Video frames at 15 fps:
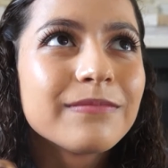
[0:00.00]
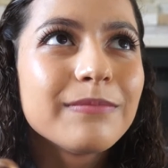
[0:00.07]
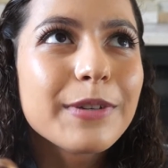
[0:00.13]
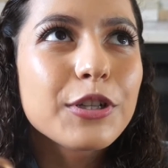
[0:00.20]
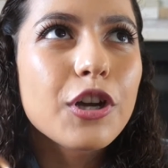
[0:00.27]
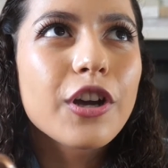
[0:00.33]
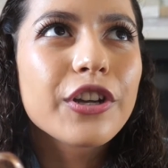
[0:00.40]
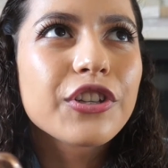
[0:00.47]

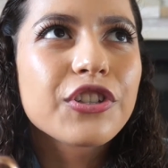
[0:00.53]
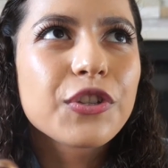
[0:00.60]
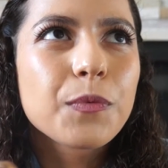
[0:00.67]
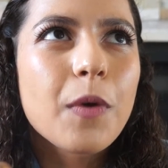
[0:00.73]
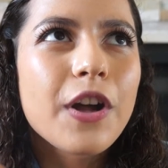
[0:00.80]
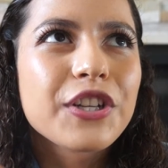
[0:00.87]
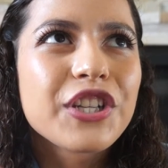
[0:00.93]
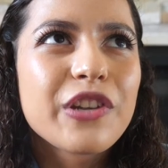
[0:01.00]
My dog is
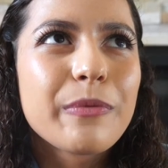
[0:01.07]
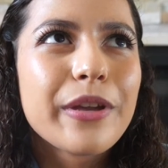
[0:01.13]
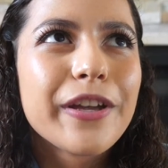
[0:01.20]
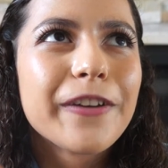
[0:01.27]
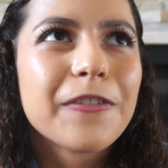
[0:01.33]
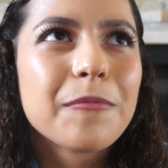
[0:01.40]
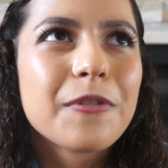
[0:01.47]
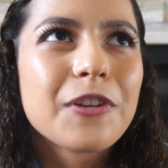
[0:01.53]
just watching
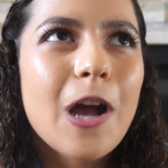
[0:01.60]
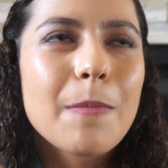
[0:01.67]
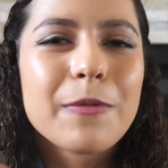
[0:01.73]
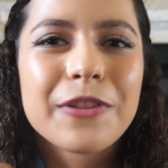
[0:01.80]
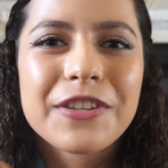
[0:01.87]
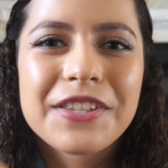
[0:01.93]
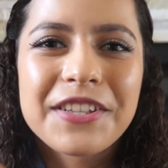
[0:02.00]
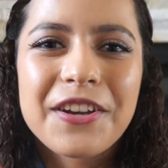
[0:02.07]
me from the top
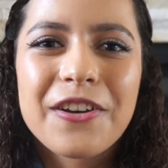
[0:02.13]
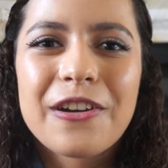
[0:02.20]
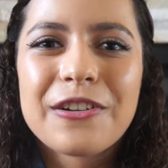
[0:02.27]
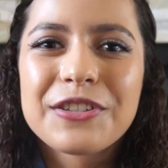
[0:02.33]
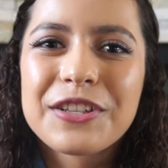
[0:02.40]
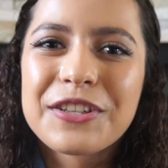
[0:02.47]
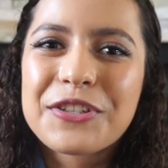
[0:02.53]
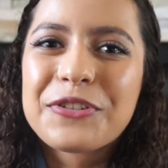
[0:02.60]
of the
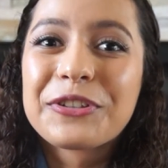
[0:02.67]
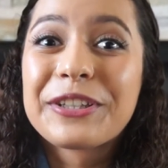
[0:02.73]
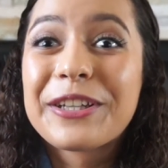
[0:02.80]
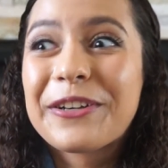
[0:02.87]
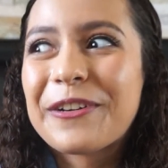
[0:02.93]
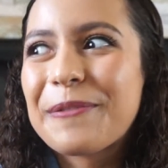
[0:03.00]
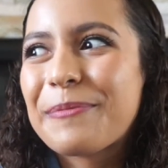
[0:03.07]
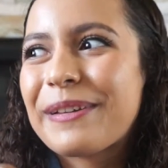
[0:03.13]
stairs. It's
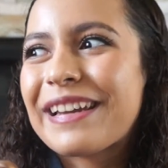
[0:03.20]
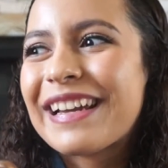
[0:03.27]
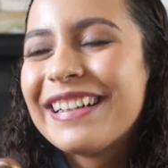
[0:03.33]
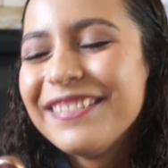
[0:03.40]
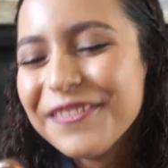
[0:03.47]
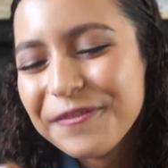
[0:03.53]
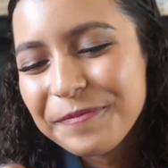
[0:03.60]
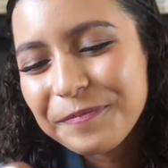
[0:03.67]
really
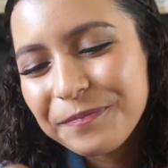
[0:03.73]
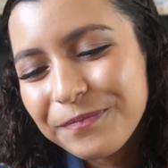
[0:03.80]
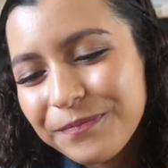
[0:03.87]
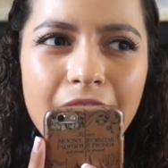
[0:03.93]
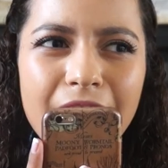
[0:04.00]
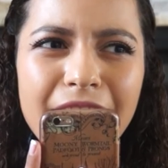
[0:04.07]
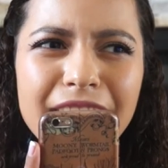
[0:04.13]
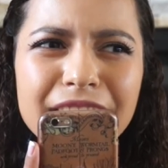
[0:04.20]
creepy.
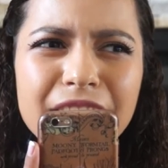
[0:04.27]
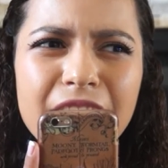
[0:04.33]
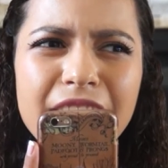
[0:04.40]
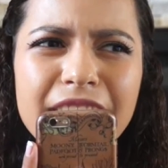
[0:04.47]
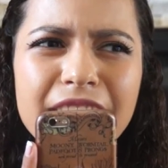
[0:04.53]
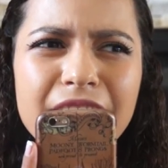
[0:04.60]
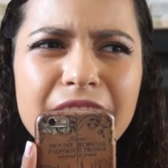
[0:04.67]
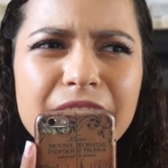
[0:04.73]
I'd
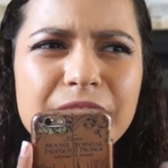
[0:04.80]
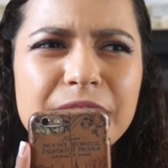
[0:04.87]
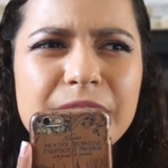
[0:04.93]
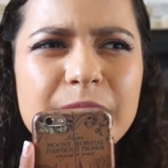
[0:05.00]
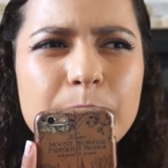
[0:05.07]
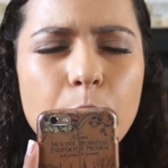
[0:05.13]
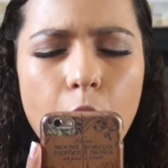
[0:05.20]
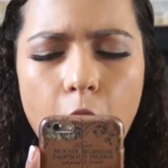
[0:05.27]
like a
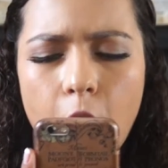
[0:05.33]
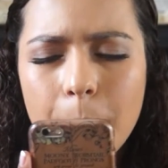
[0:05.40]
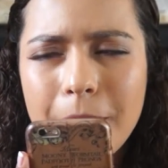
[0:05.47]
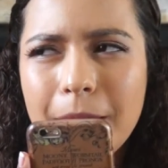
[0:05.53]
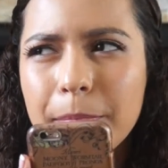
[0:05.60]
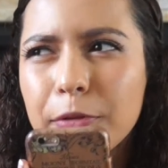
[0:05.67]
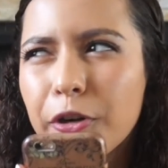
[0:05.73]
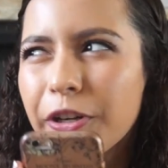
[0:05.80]
small
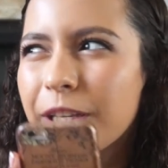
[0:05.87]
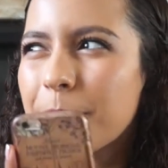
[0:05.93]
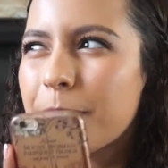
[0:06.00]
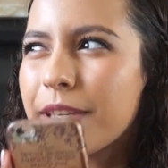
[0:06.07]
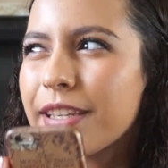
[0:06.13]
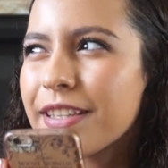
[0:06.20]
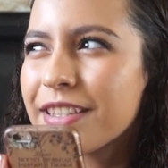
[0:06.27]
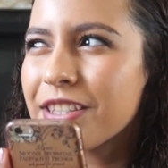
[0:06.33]
pepperoni
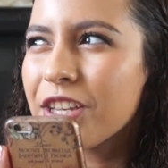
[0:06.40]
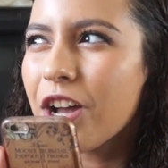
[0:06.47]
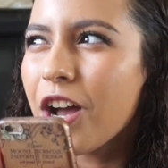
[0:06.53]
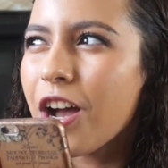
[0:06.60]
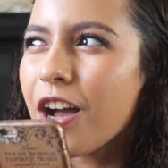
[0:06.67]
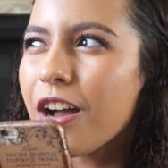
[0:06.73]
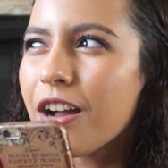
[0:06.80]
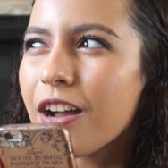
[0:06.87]

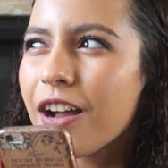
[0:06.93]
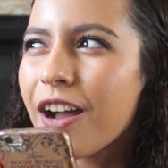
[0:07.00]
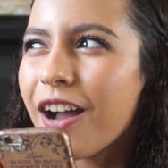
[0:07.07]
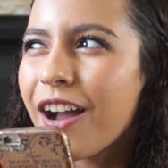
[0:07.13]
pizza.